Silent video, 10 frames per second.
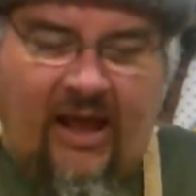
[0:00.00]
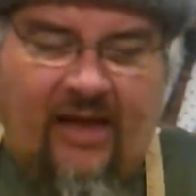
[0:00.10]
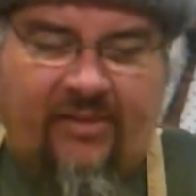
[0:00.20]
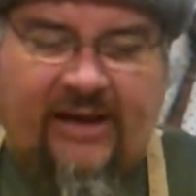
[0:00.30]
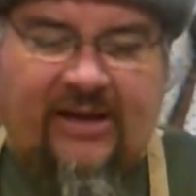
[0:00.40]

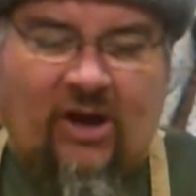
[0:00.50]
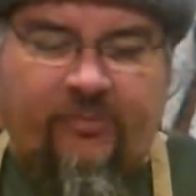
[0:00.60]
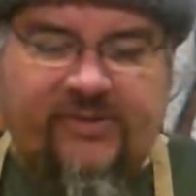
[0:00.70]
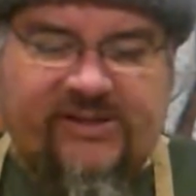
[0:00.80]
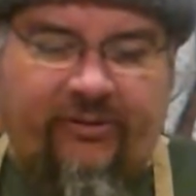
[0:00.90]
Then to
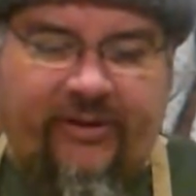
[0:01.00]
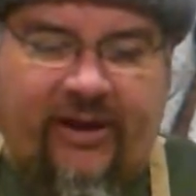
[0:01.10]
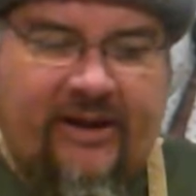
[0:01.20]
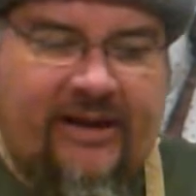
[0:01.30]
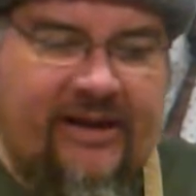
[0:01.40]
help sell the
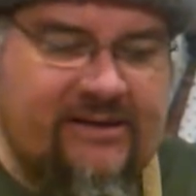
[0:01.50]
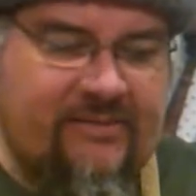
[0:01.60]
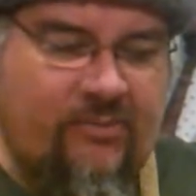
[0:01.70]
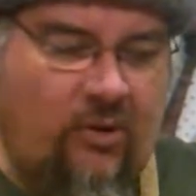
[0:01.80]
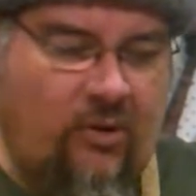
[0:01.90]
idea some
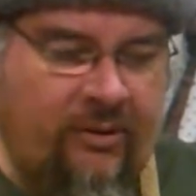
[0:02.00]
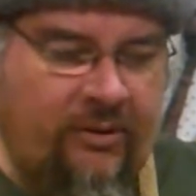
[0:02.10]
more,